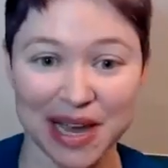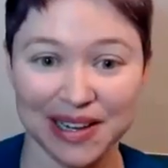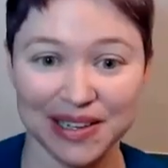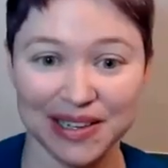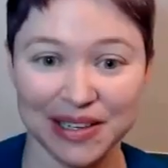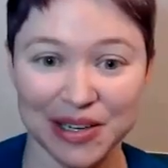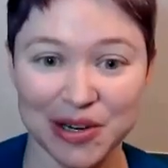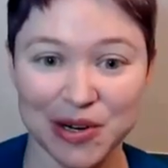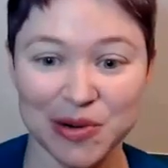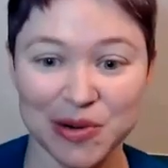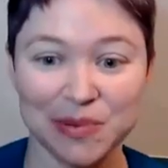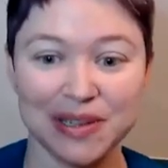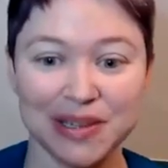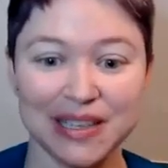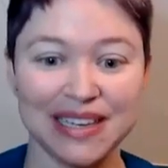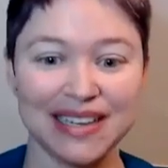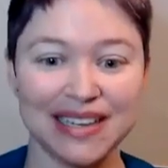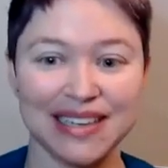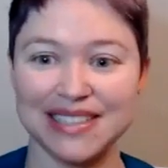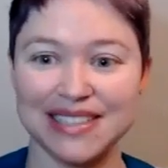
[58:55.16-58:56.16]
Matlow,
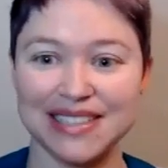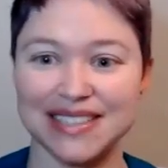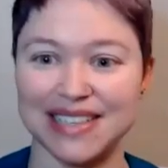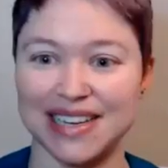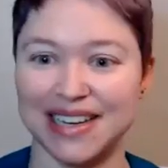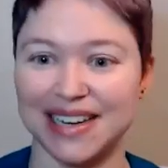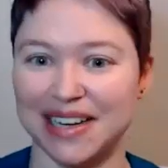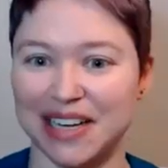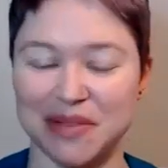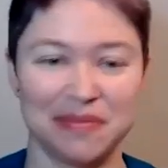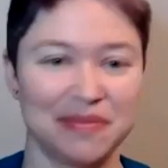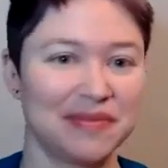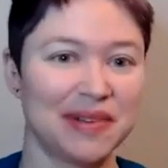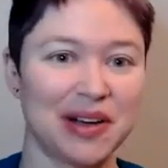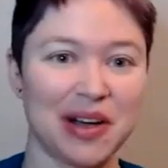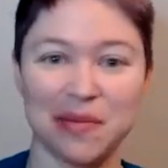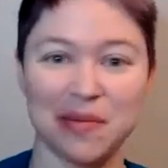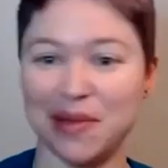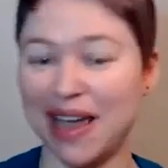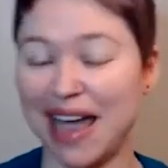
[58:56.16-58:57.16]
please,
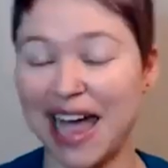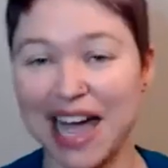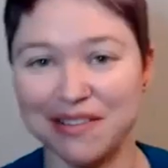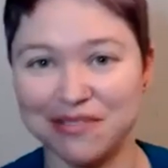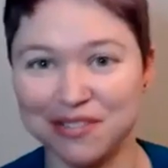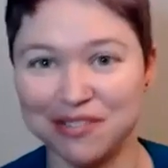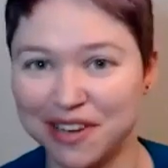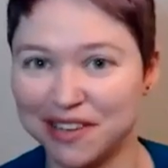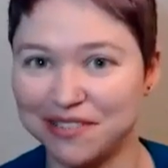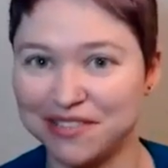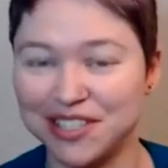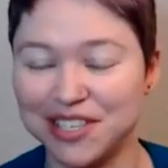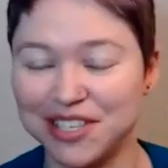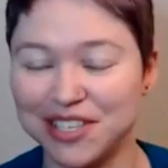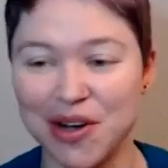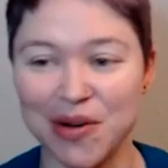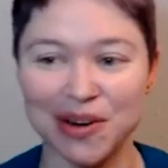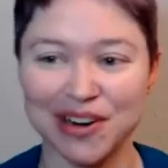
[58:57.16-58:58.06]
on behalf of FCO